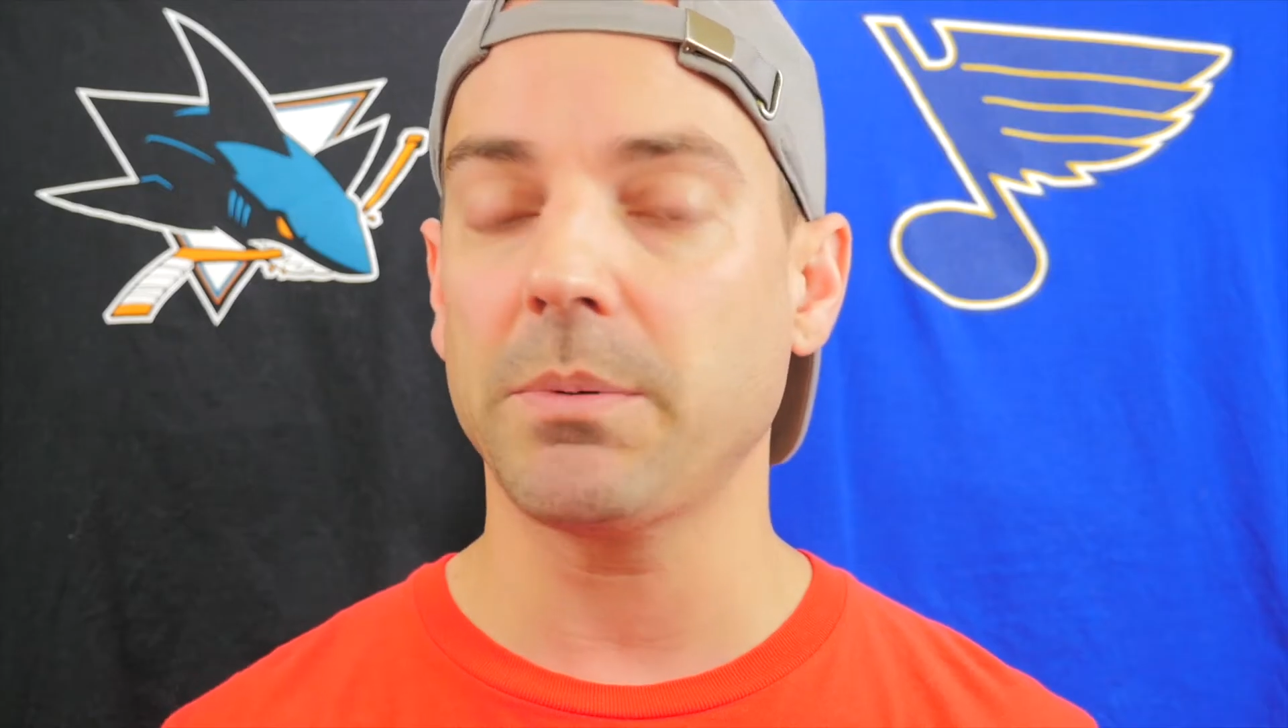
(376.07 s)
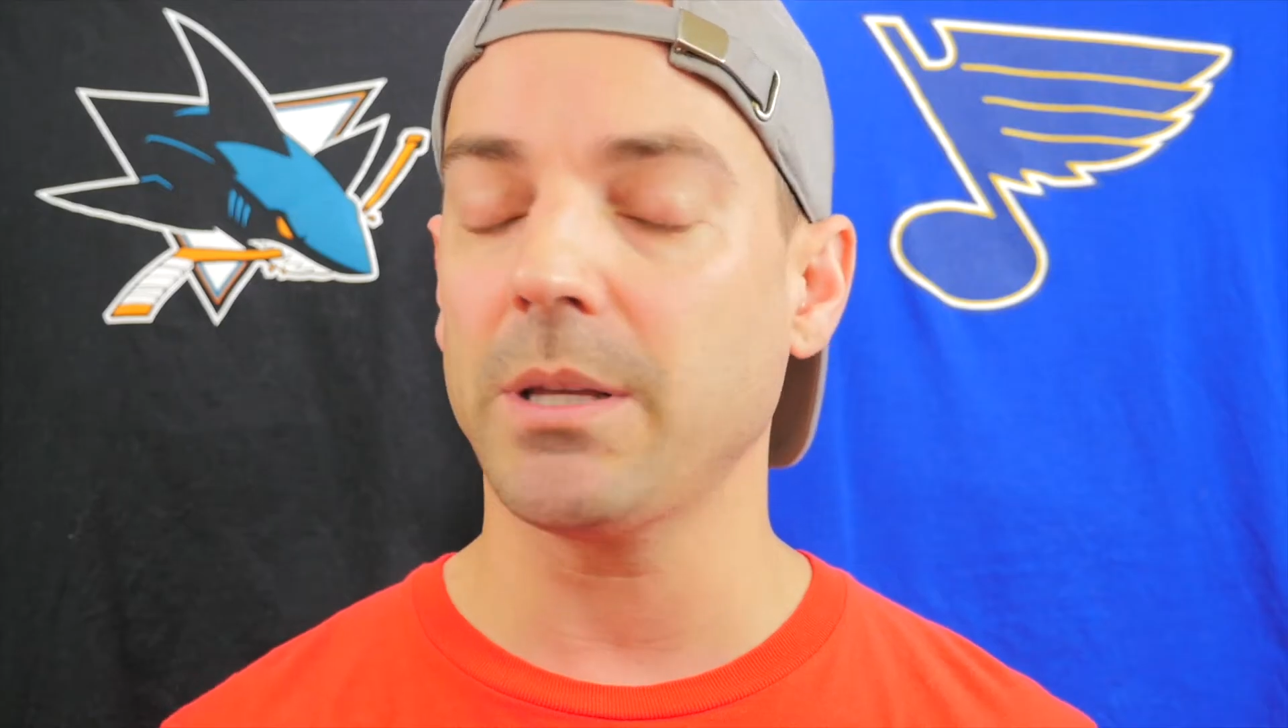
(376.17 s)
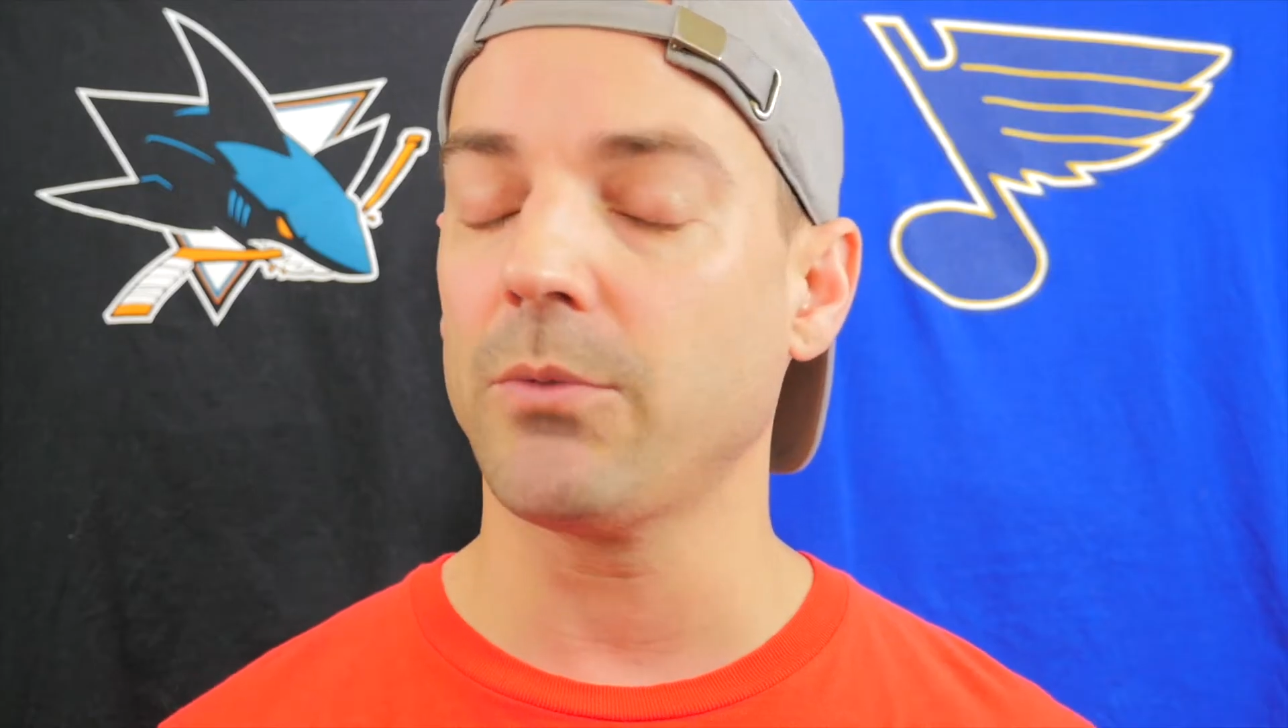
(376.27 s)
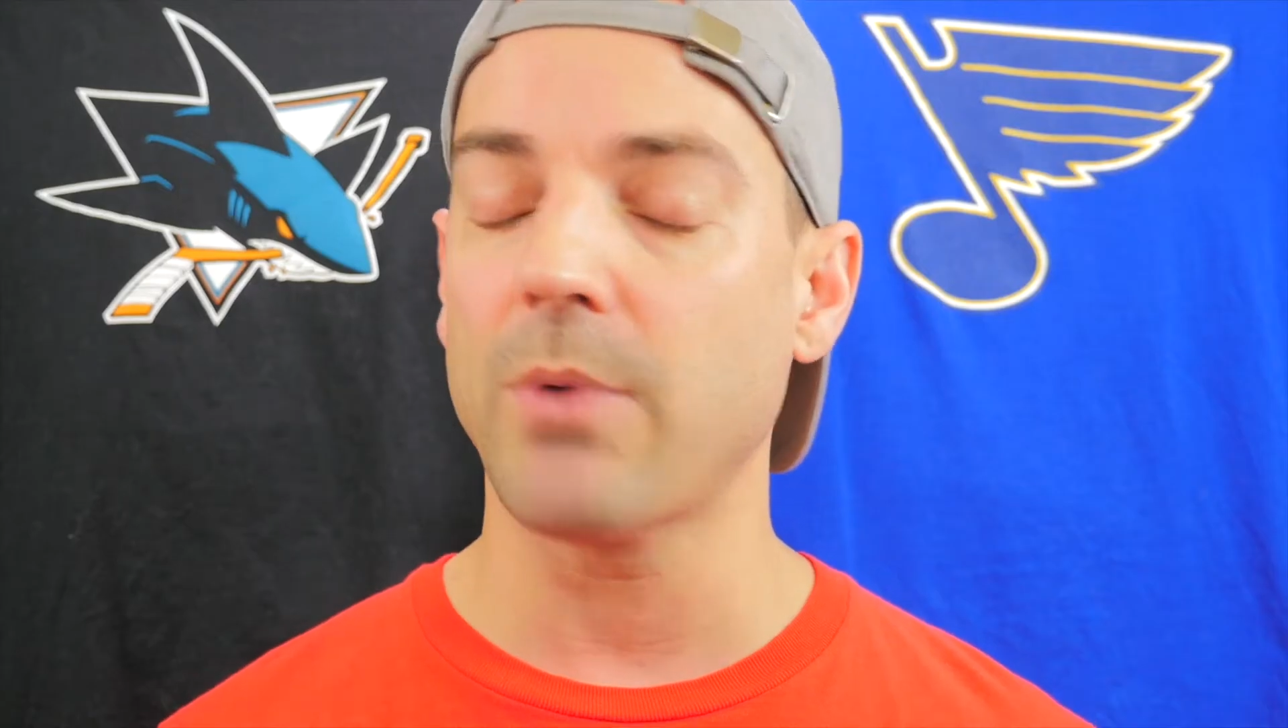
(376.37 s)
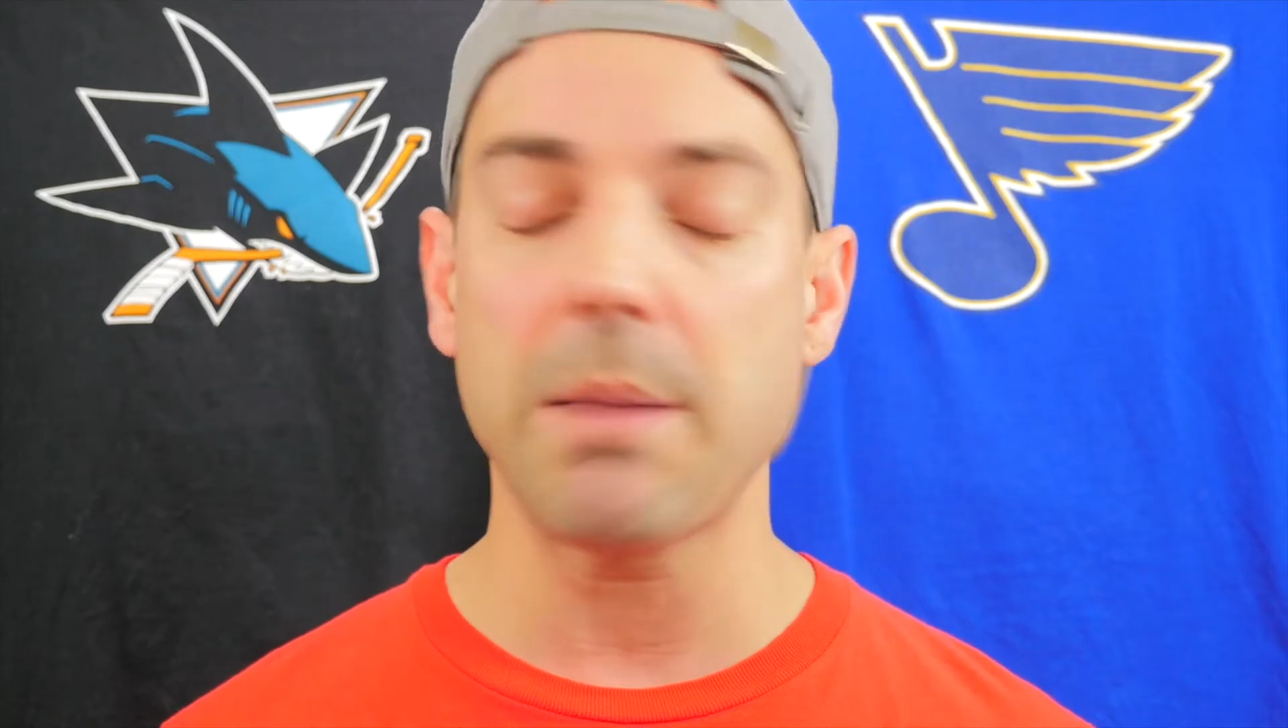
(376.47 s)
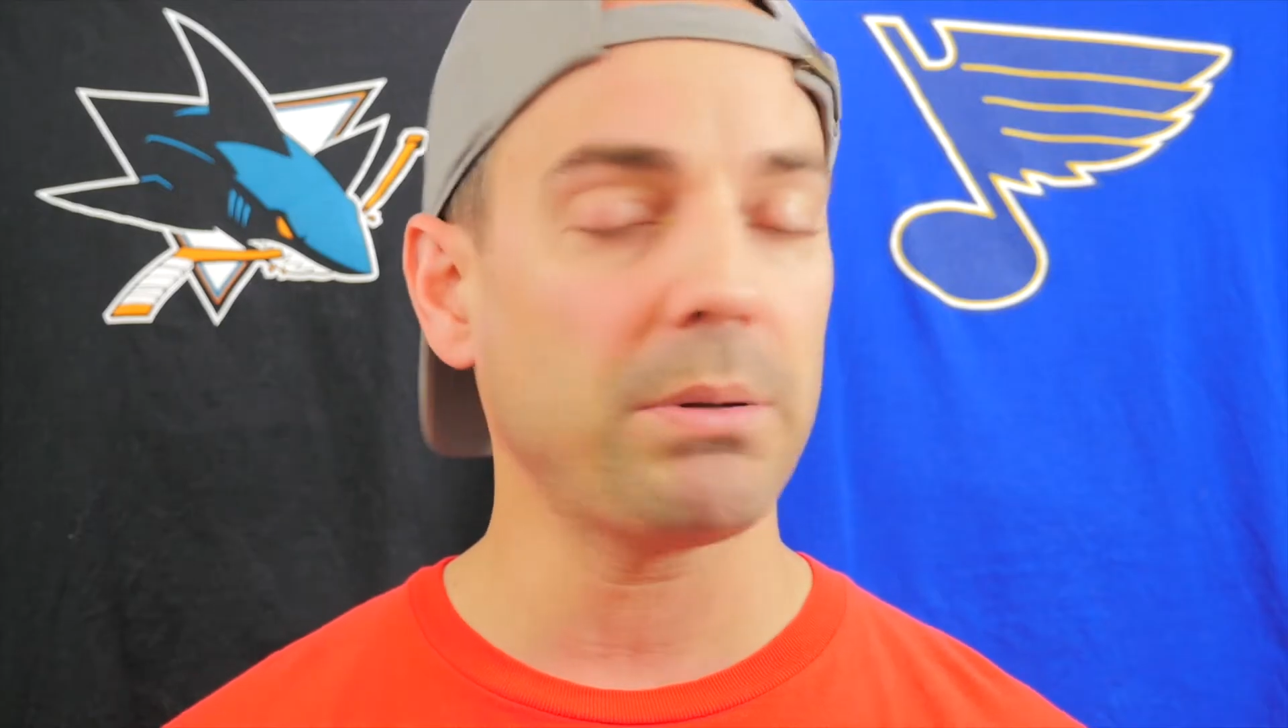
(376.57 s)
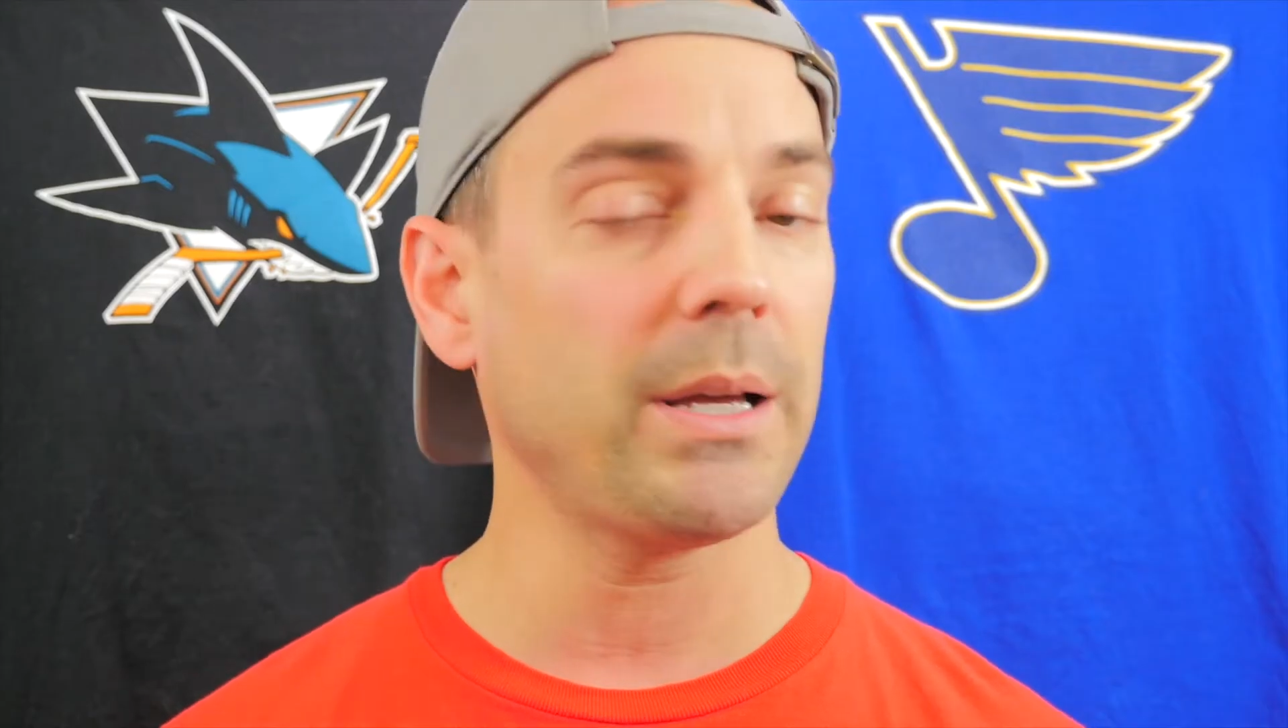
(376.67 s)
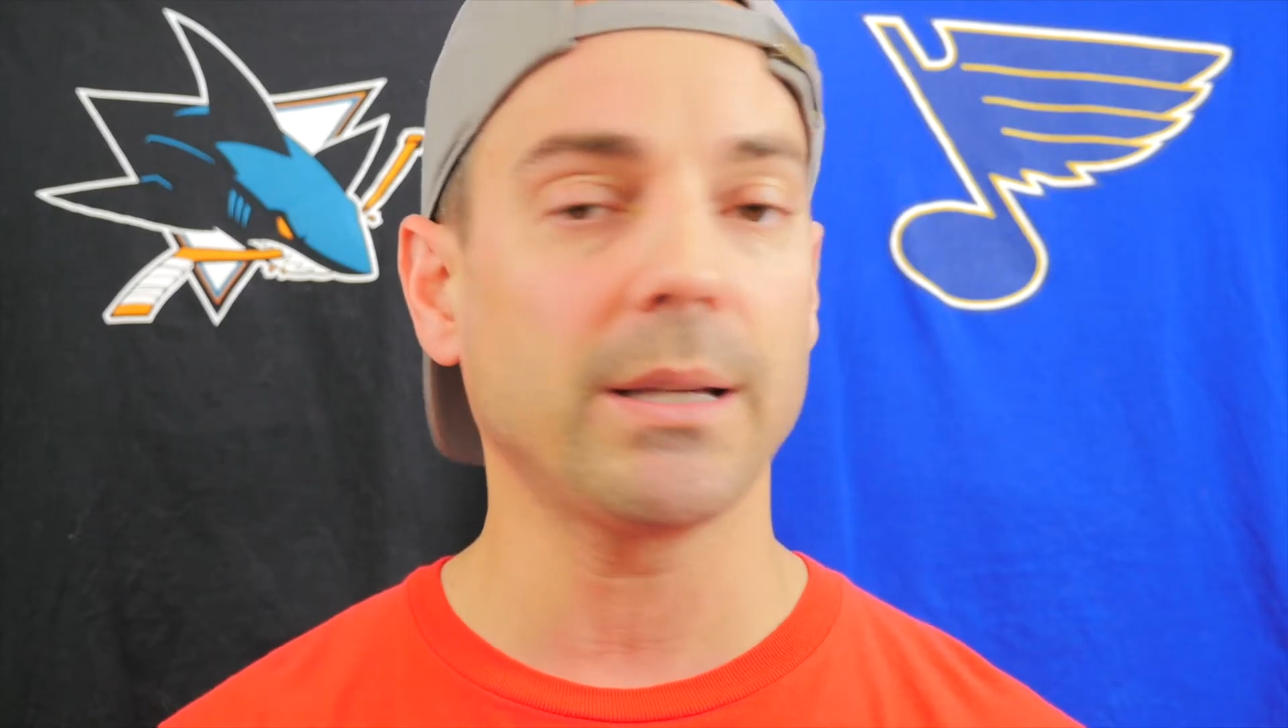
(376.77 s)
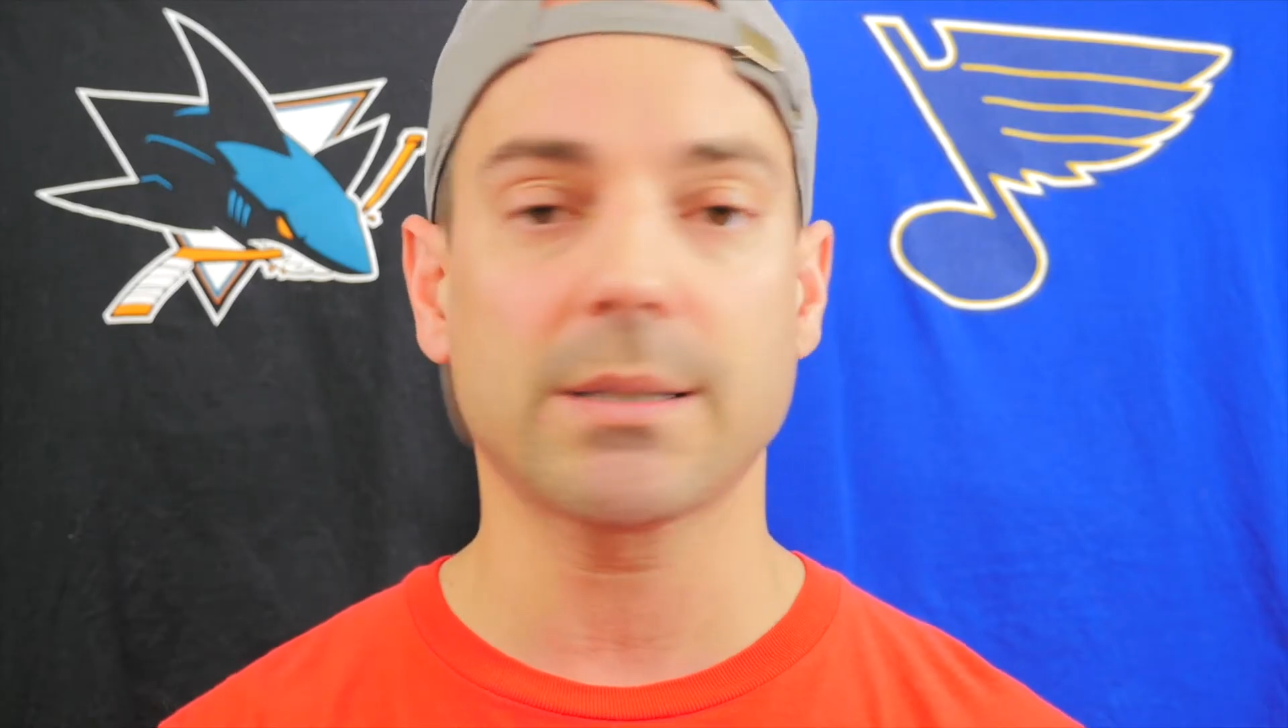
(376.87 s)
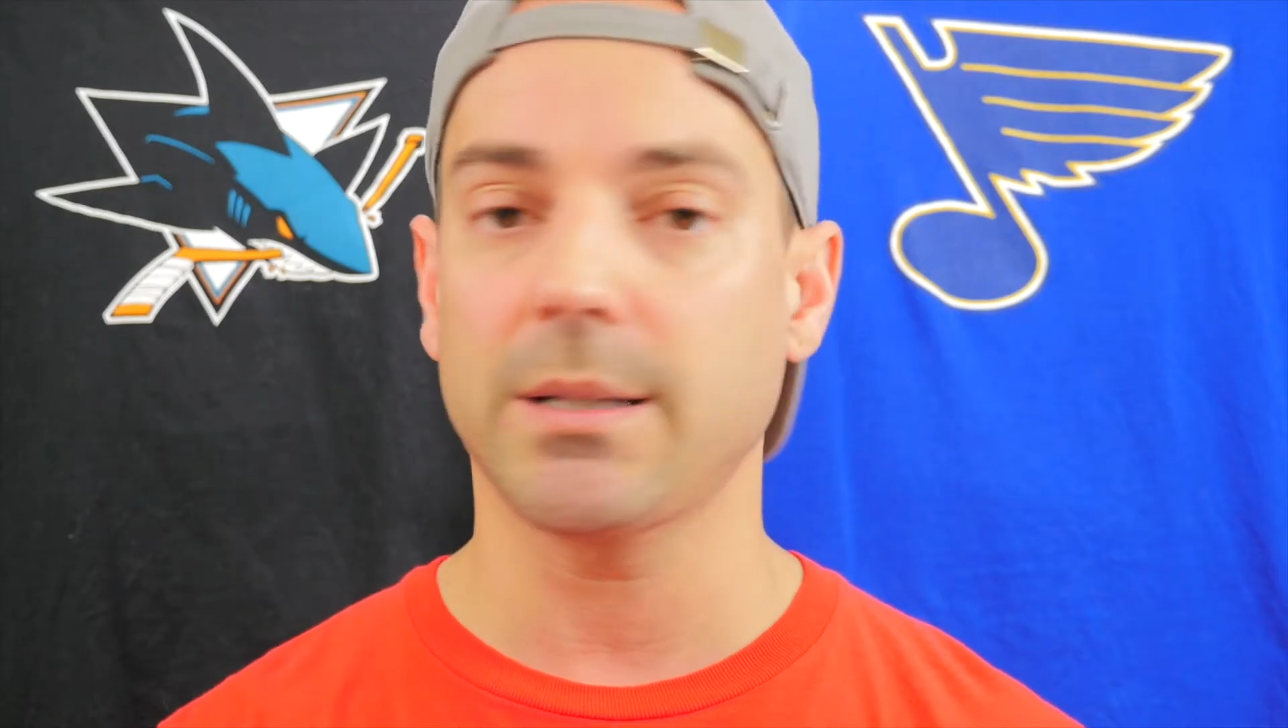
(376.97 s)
be in the right place